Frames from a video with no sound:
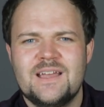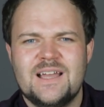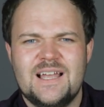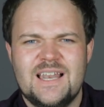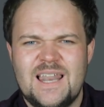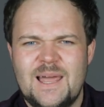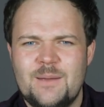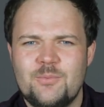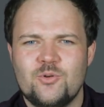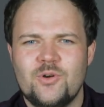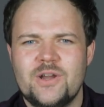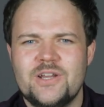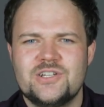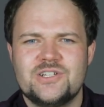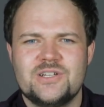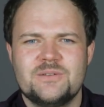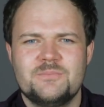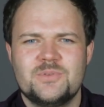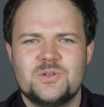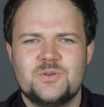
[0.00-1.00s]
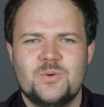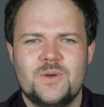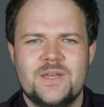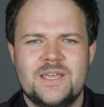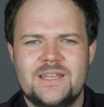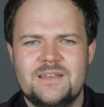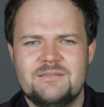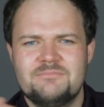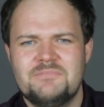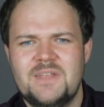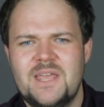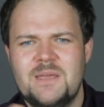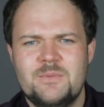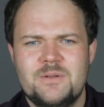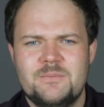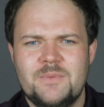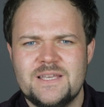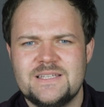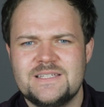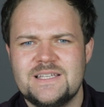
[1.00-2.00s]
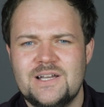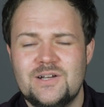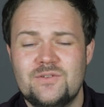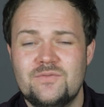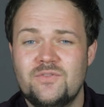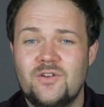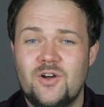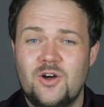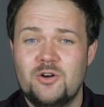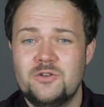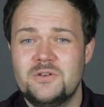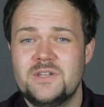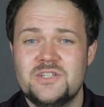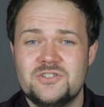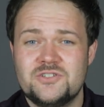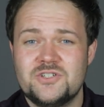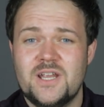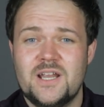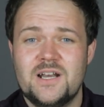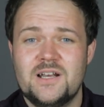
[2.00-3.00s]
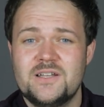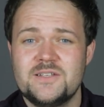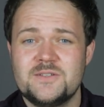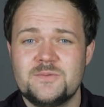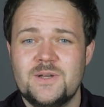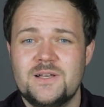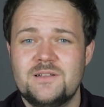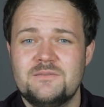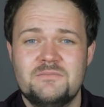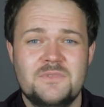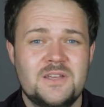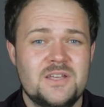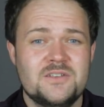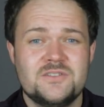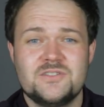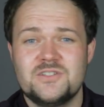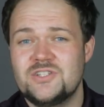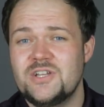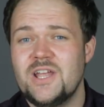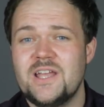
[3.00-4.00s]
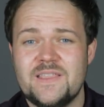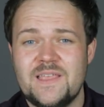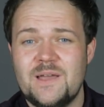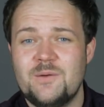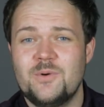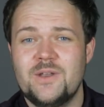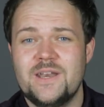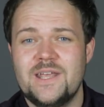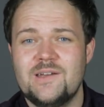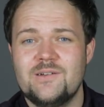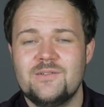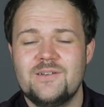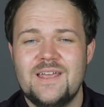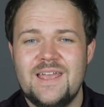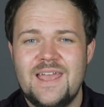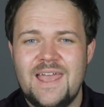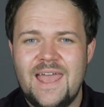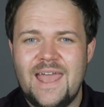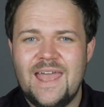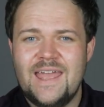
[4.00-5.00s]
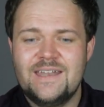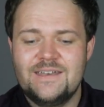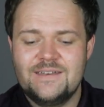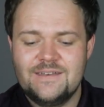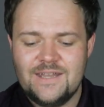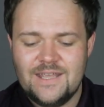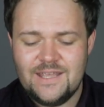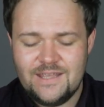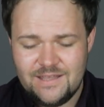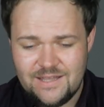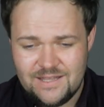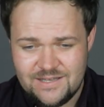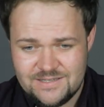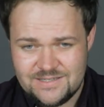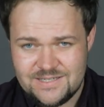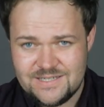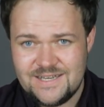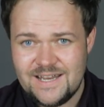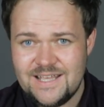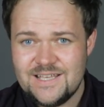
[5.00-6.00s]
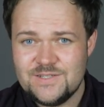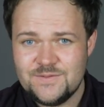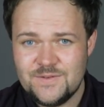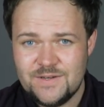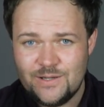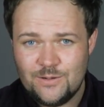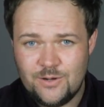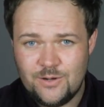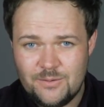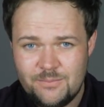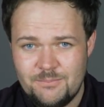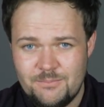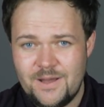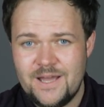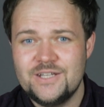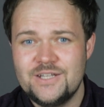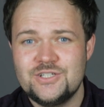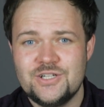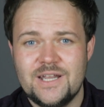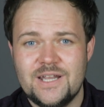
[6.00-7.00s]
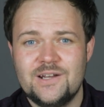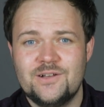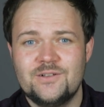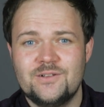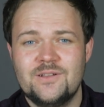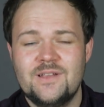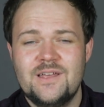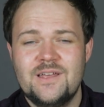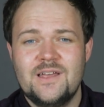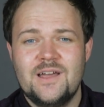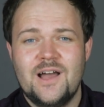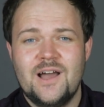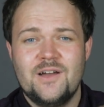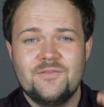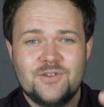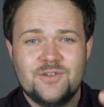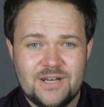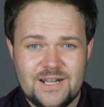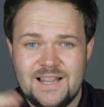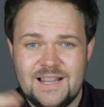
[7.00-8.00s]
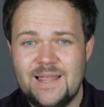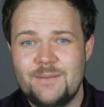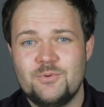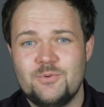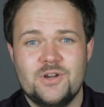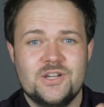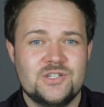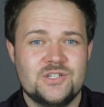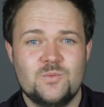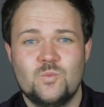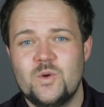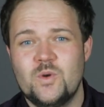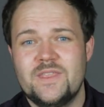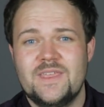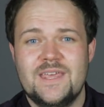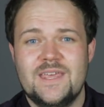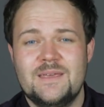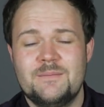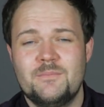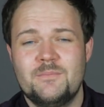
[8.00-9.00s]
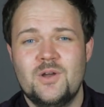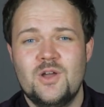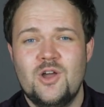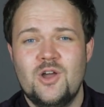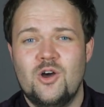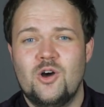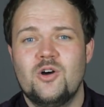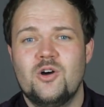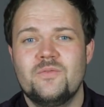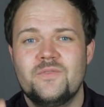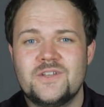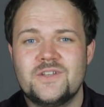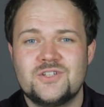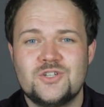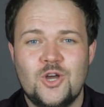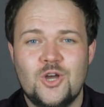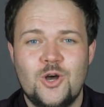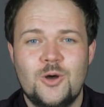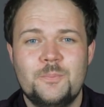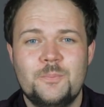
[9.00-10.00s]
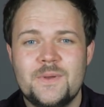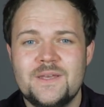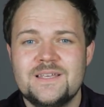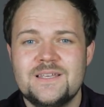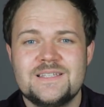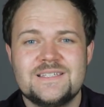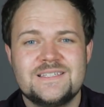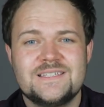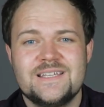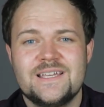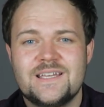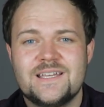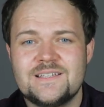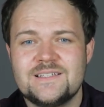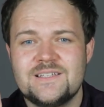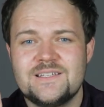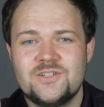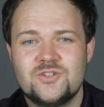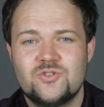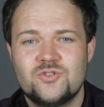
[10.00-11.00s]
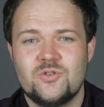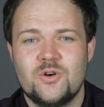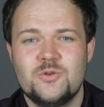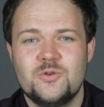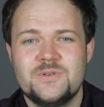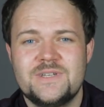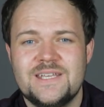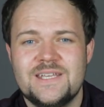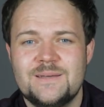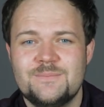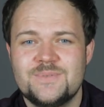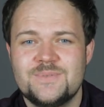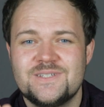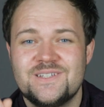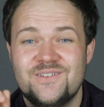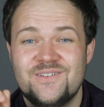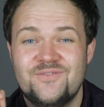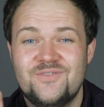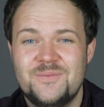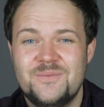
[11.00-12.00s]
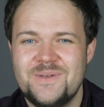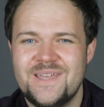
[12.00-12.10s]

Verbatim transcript: collaboration between him and myself on his channel as well. So check that one out. And in today's video on my channel, I've got a collaboration with him on the top six drone tips for